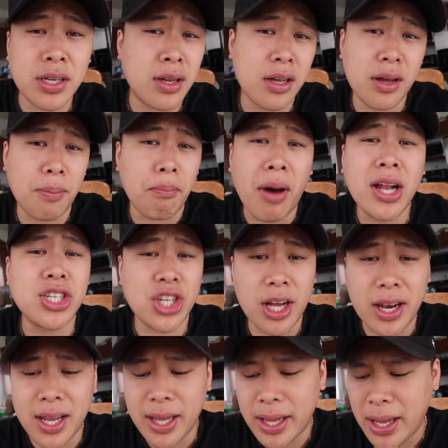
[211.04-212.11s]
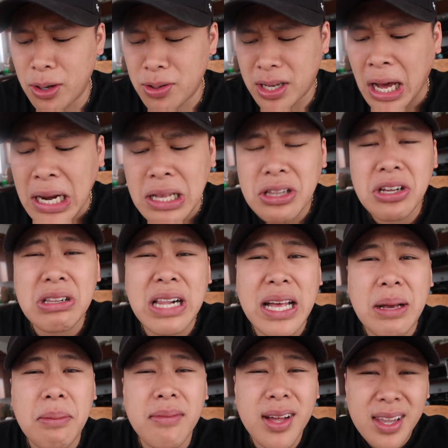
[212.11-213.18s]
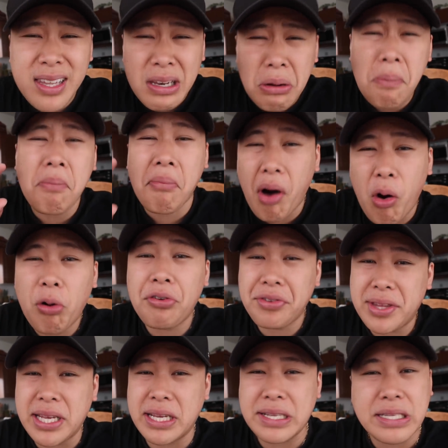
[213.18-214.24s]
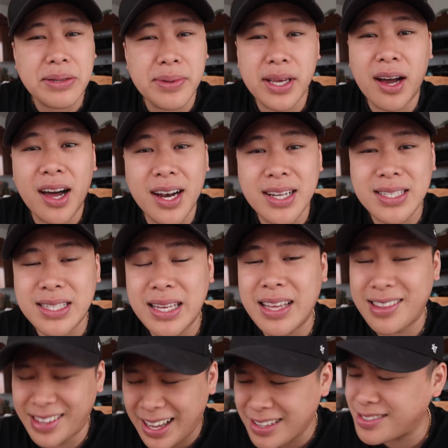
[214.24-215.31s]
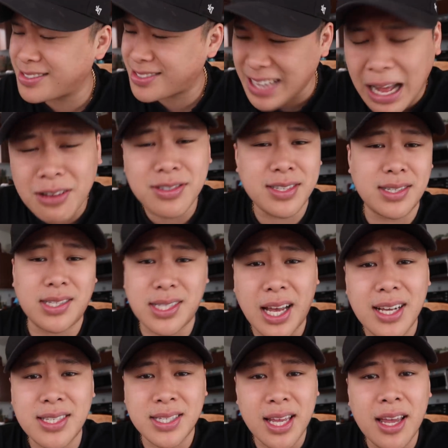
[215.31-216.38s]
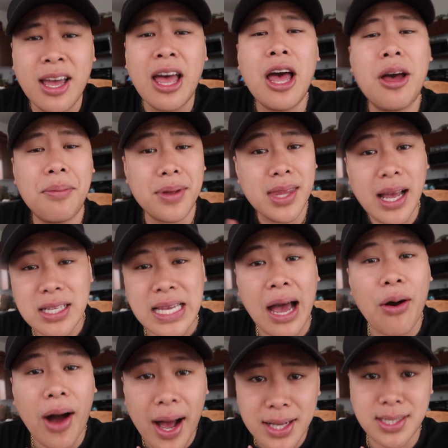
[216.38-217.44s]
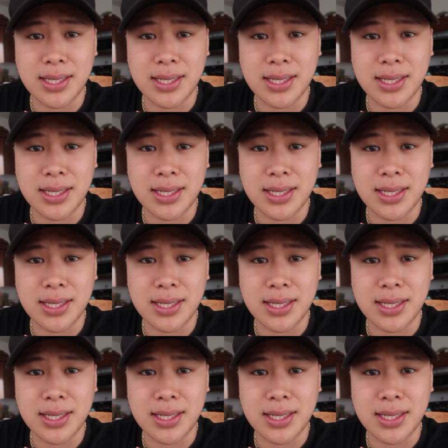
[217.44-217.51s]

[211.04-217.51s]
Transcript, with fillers: to munch on it. It would kind of look like a little moldy to be honest. That sounds disgusting, but that's how I